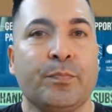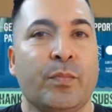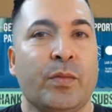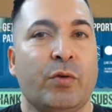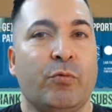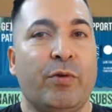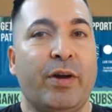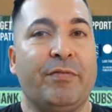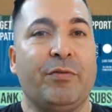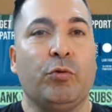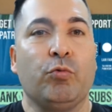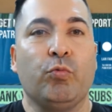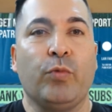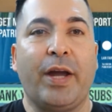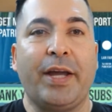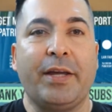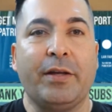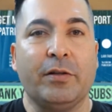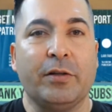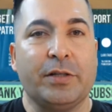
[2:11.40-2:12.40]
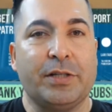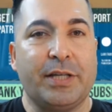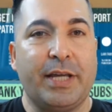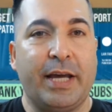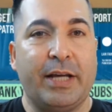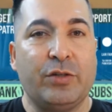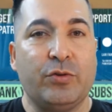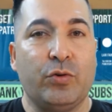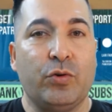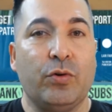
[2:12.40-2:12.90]
We have a regular
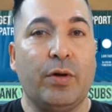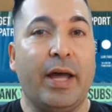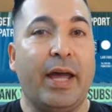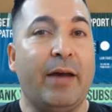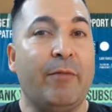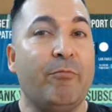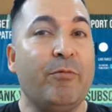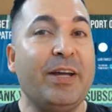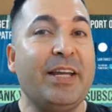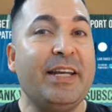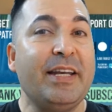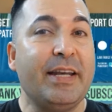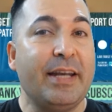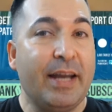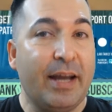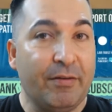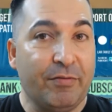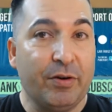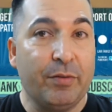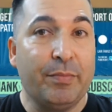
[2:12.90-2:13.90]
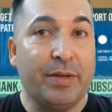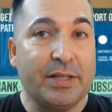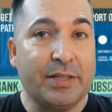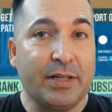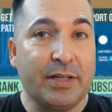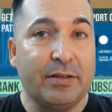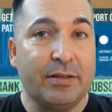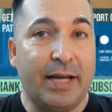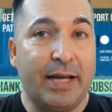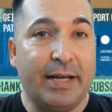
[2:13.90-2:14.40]
schedule and we never miss
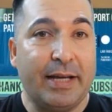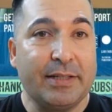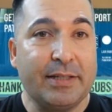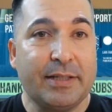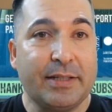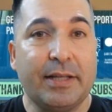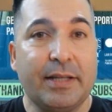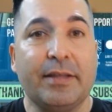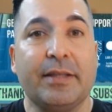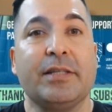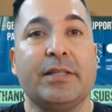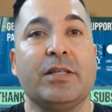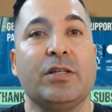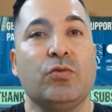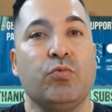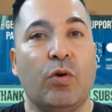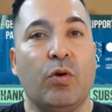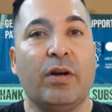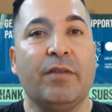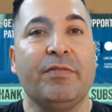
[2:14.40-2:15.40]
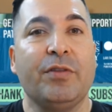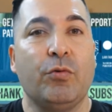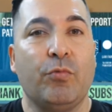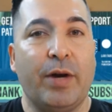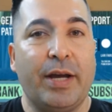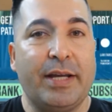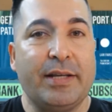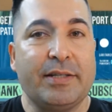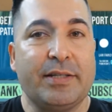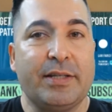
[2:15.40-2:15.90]
a class. This is one of the
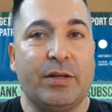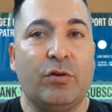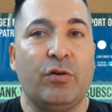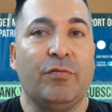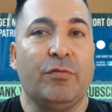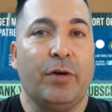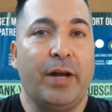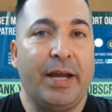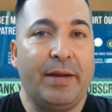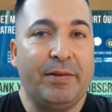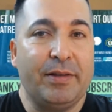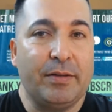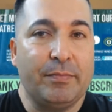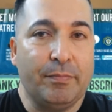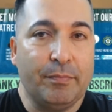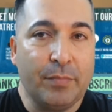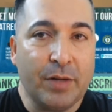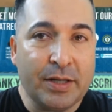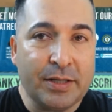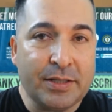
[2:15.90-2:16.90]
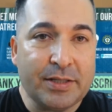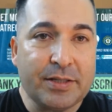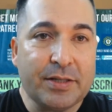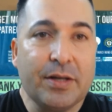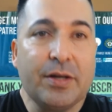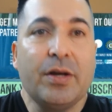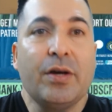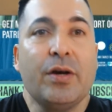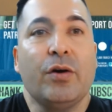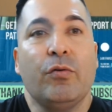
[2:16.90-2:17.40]
ways that over 8 months
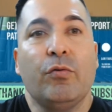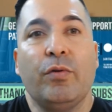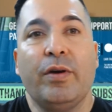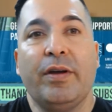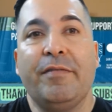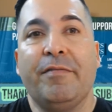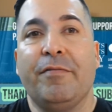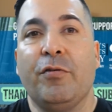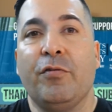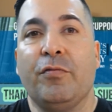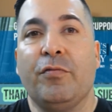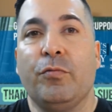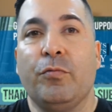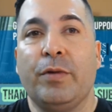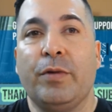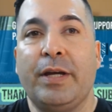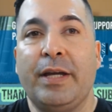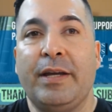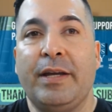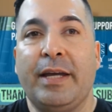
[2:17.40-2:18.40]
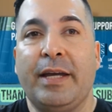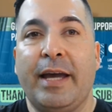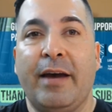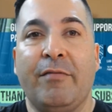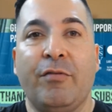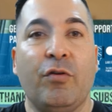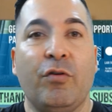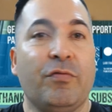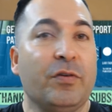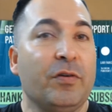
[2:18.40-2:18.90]
we have
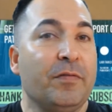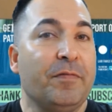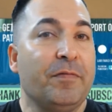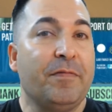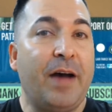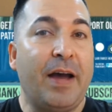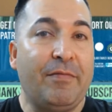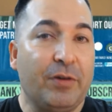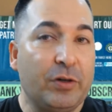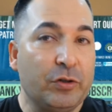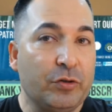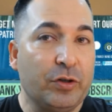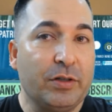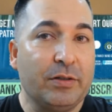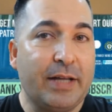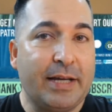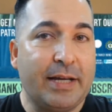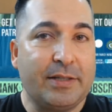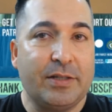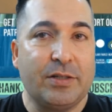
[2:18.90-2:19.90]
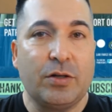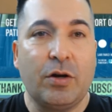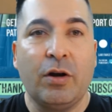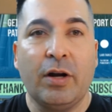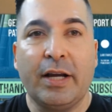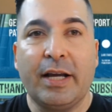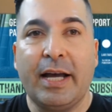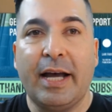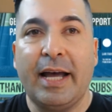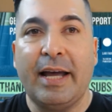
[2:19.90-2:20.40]
over 500 classes
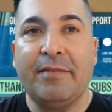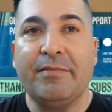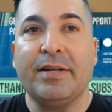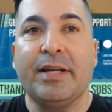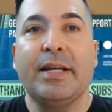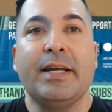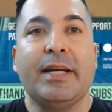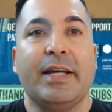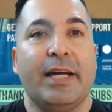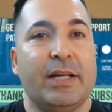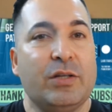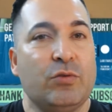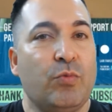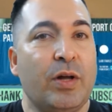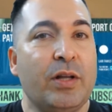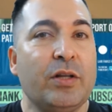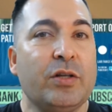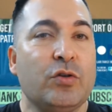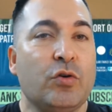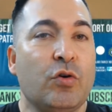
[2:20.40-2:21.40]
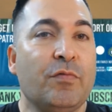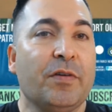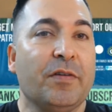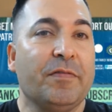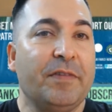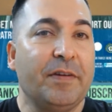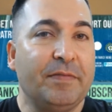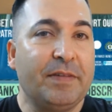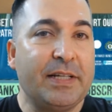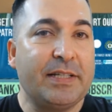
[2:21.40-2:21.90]
archived, as well as over
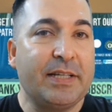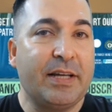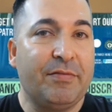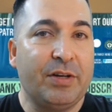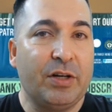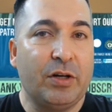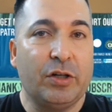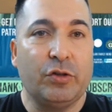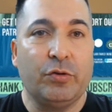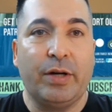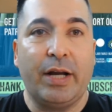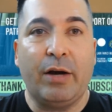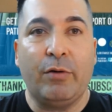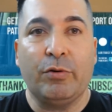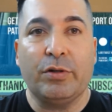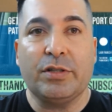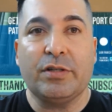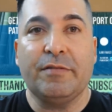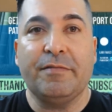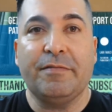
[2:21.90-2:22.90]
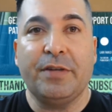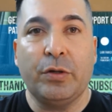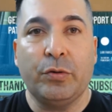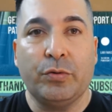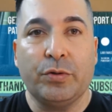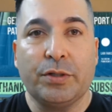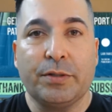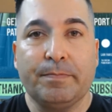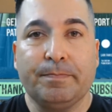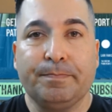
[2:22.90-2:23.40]
5,700 hours of views.